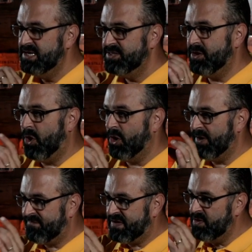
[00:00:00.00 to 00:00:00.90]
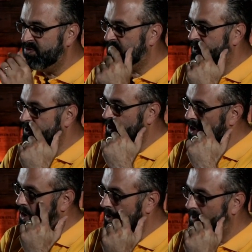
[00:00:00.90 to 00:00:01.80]
there are a few that are in the
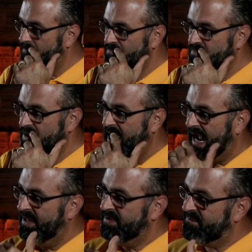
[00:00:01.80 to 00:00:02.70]
know. And the